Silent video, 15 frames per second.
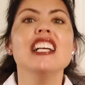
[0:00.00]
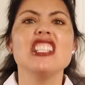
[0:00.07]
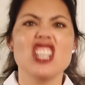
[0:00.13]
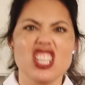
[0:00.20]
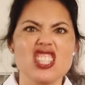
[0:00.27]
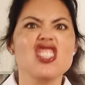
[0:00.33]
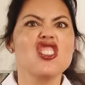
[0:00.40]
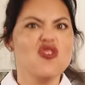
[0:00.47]

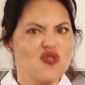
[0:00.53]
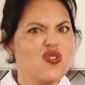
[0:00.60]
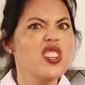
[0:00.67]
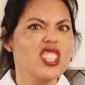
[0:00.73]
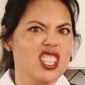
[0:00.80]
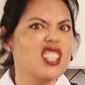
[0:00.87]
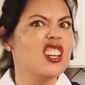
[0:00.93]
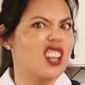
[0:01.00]
just
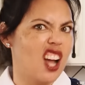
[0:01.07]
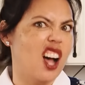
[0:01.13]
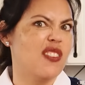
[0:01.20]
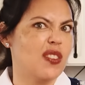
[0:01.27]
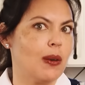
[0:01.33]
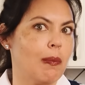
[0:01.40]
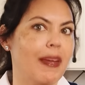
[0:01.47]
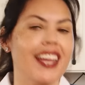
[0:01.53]
really good
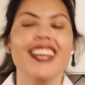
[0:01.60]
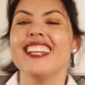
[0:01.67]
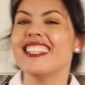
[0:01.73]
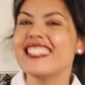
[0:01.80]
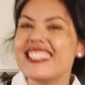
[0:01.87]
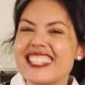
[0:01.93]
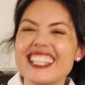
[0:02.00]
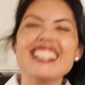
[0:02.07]
oven mitts.
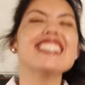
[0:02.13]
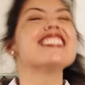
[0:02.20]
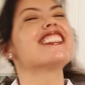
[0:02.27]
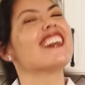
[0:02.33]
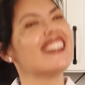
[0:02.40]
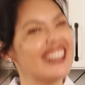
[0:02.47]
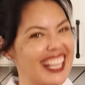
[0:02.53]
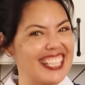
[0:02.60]

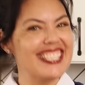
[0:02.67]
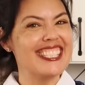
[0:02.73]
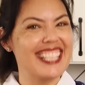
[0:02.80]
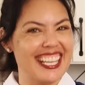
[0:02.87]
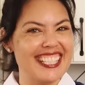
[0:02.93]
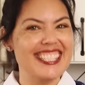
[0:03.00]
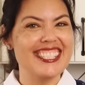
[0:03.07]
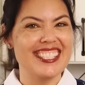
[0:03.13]
So let's
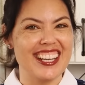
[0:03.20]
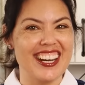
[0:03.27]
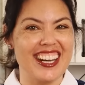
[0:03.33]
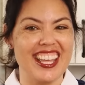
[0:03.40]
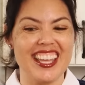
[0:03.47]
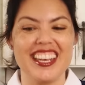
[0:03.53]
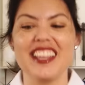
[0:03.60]
get started.